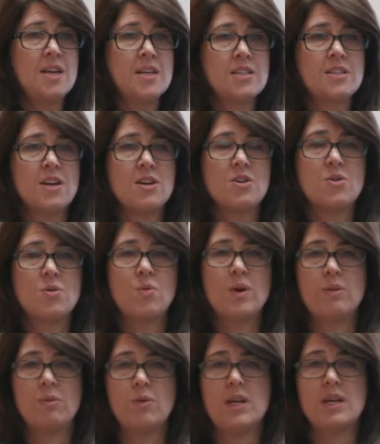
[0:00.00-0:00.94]
So
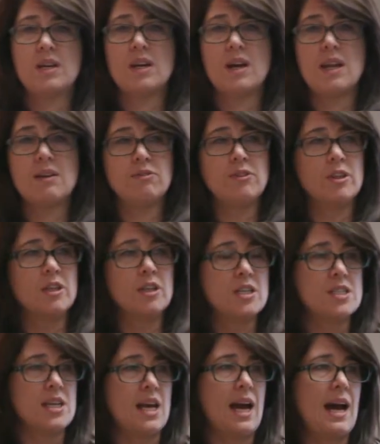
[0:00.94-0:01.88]
when we kind of
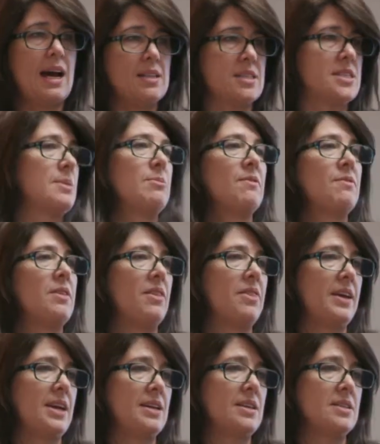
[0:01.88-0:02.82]
looked at some of the
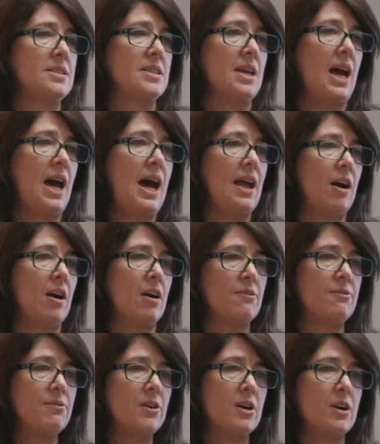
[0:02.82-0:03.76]
things at our
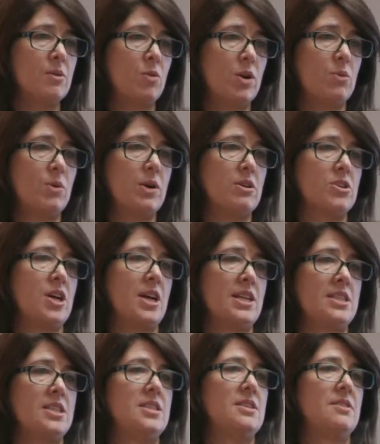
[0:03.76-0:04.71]
firm where we were
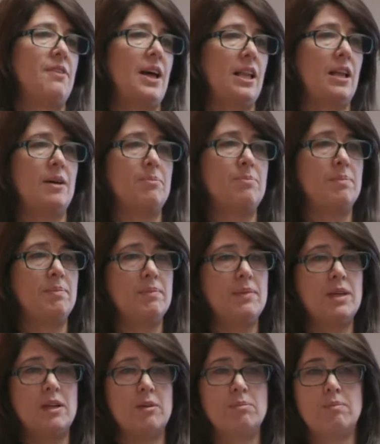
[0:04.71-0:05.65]
trying to develop,
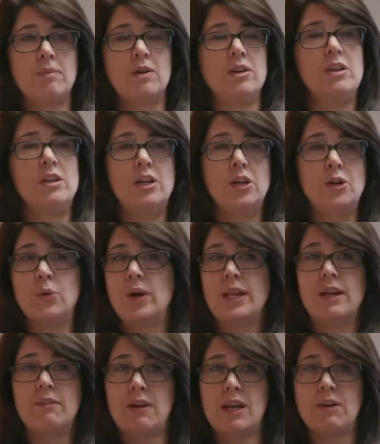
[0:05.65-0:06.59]
new
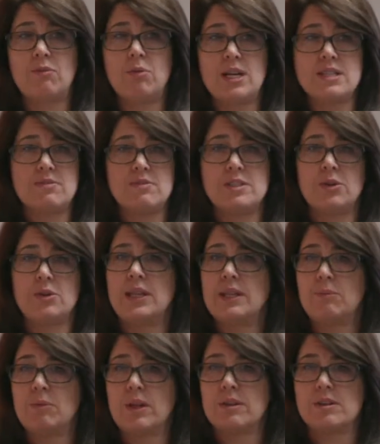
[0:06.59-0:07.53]
innovative ways of doing
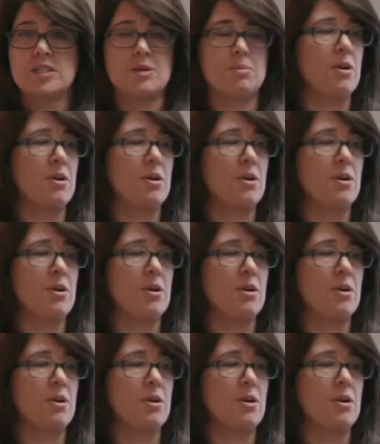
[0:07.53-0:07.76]
them, whether it's a